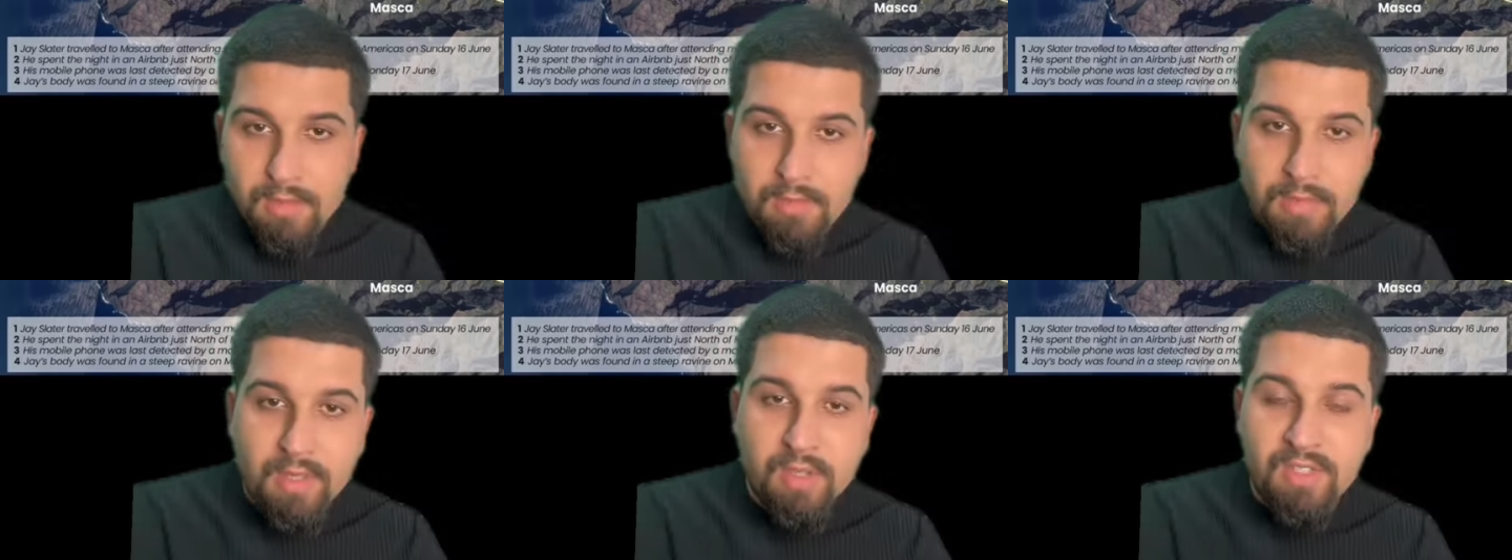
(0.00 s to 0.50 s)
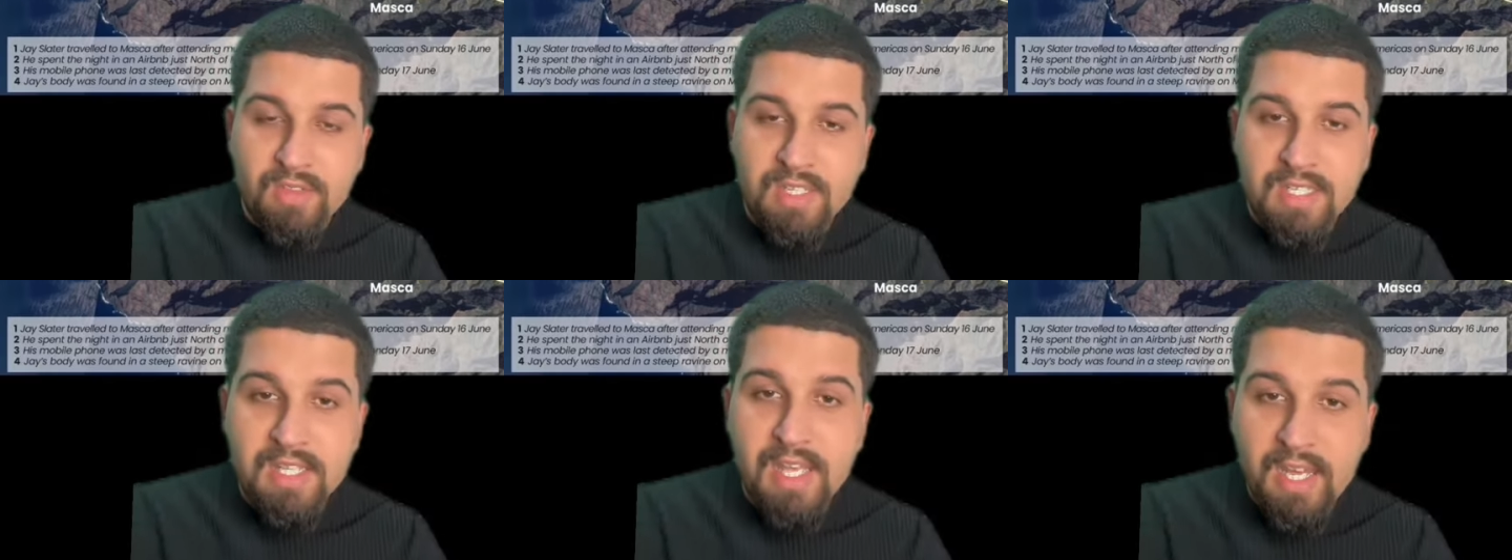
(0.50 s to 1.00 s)
because if you
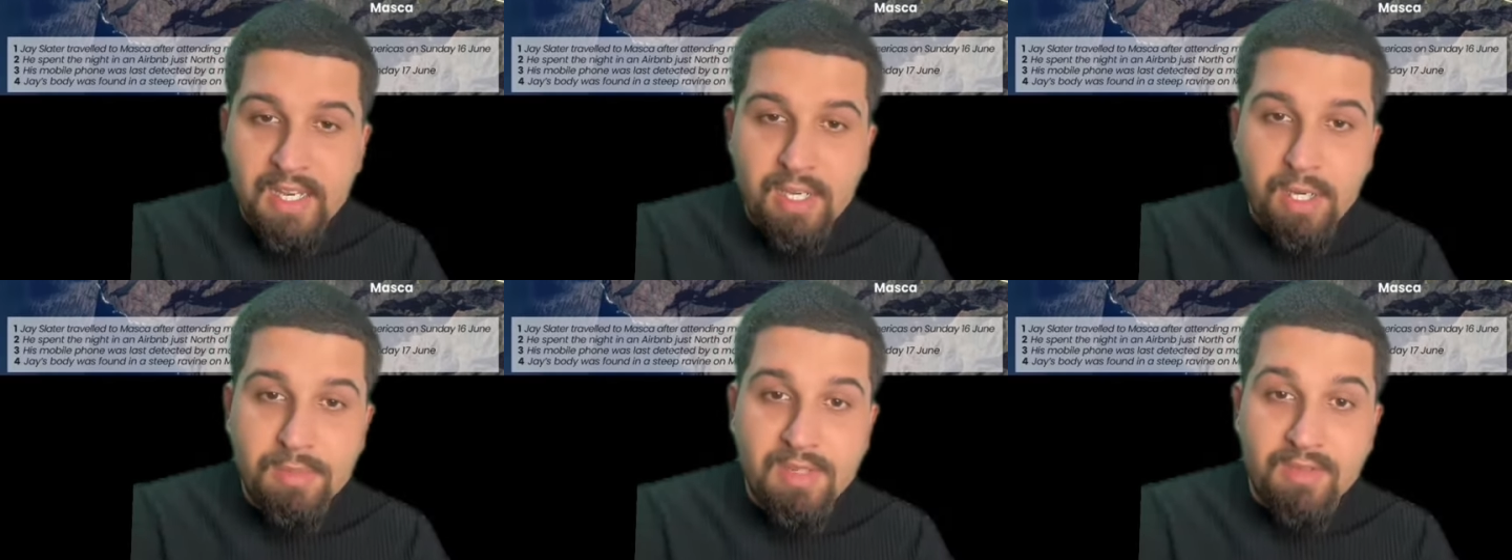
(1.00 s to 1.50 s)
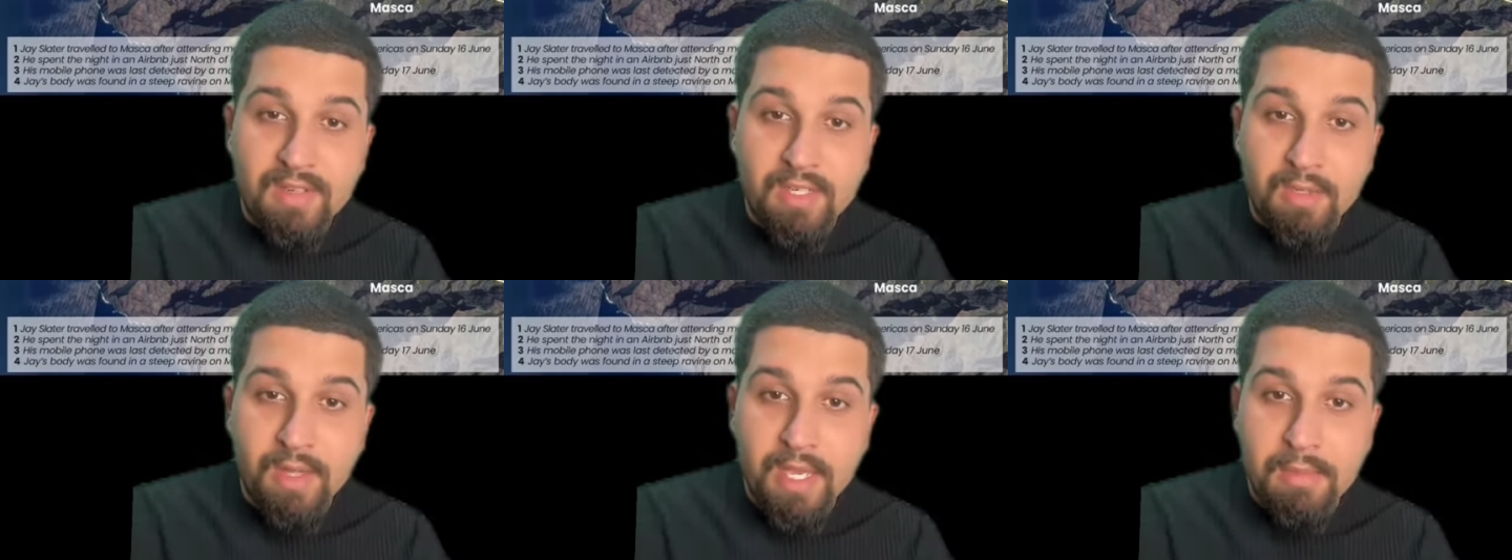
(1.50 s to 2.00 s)
see the helicopter
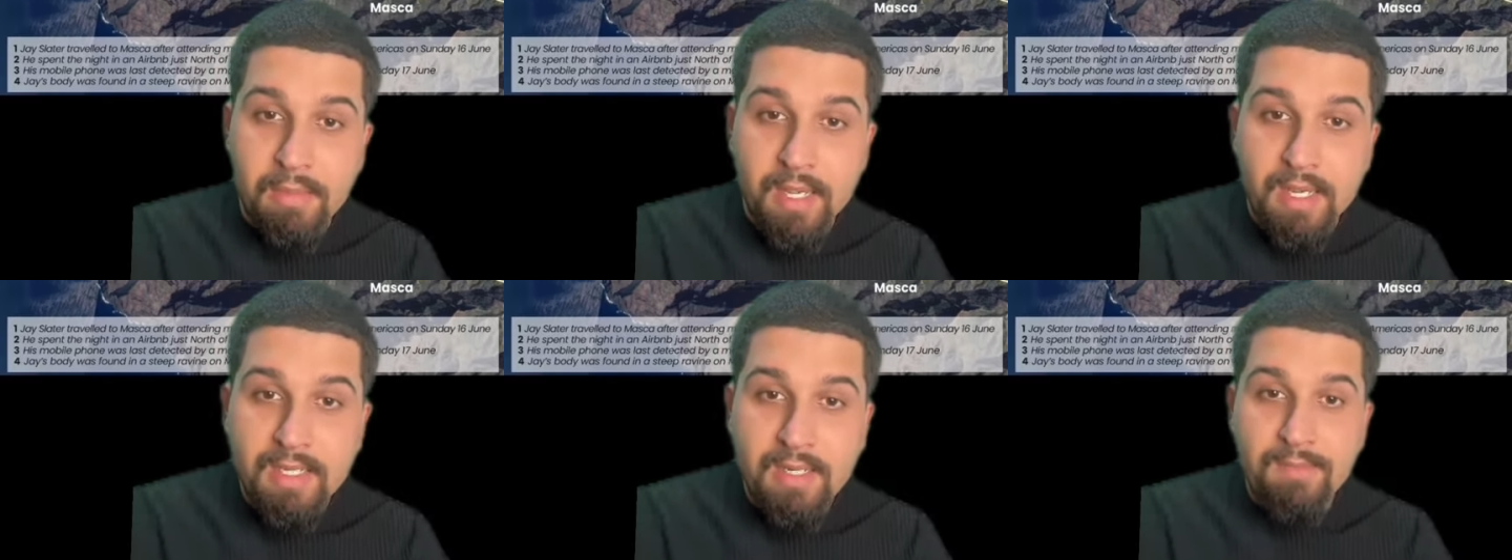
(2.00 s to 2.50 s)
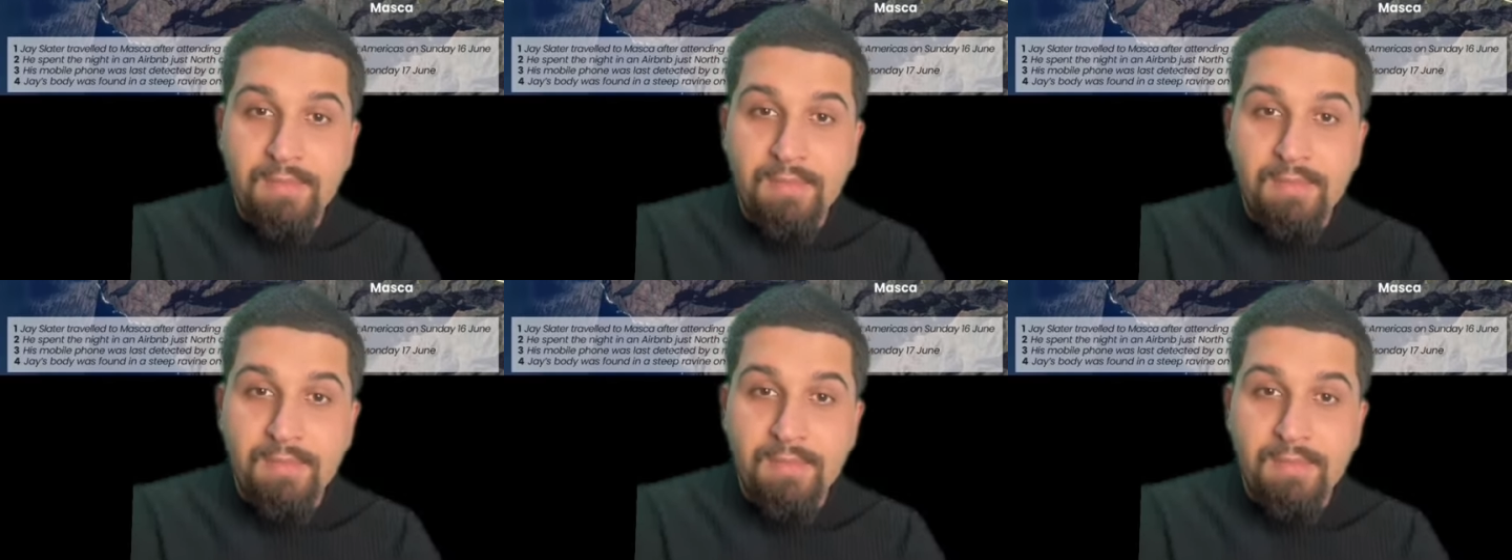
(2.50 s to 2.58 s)
video that he made,